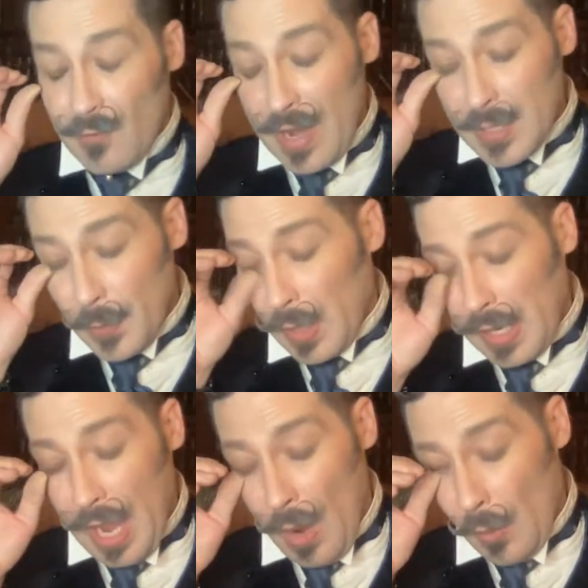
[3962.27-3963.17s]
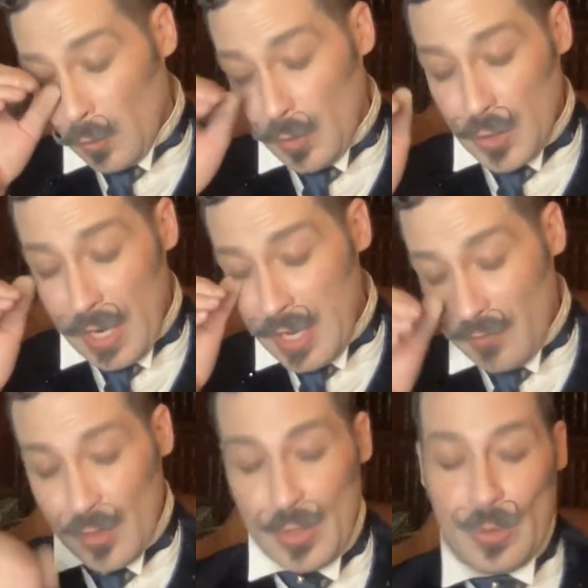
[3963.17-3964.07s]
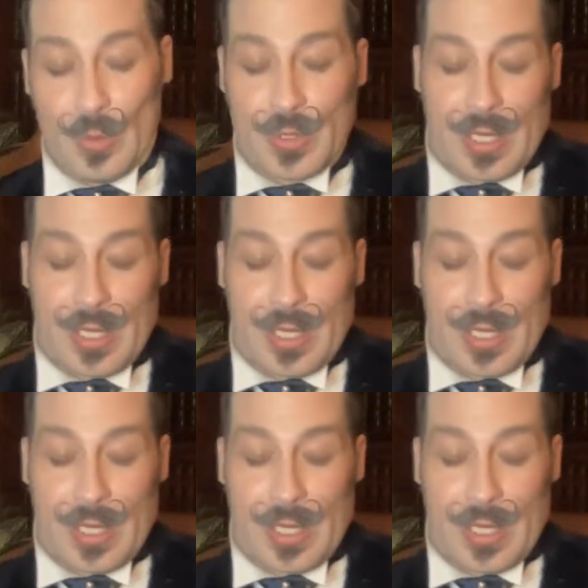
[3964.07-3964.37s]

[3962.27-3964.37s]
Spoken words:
Facebook account which I never use.